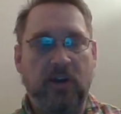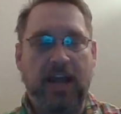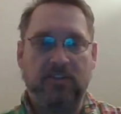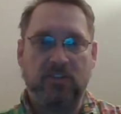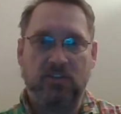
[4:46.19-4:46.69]

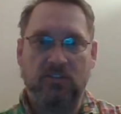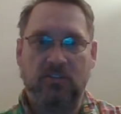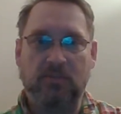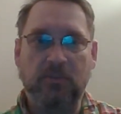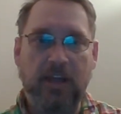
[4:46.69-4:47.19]
cast a
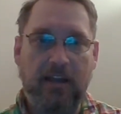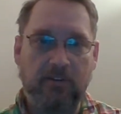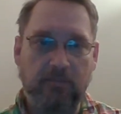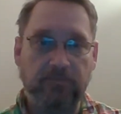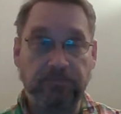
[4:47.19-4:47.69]

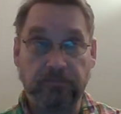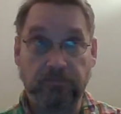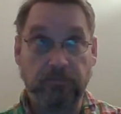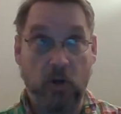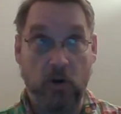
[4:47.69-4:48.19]
simulacrum,
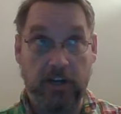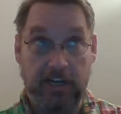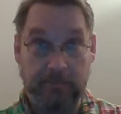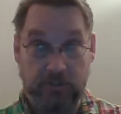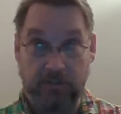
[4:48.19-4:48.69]

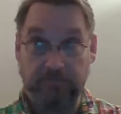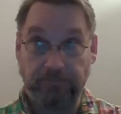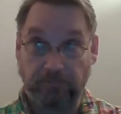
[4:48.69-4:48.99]
targeting himself.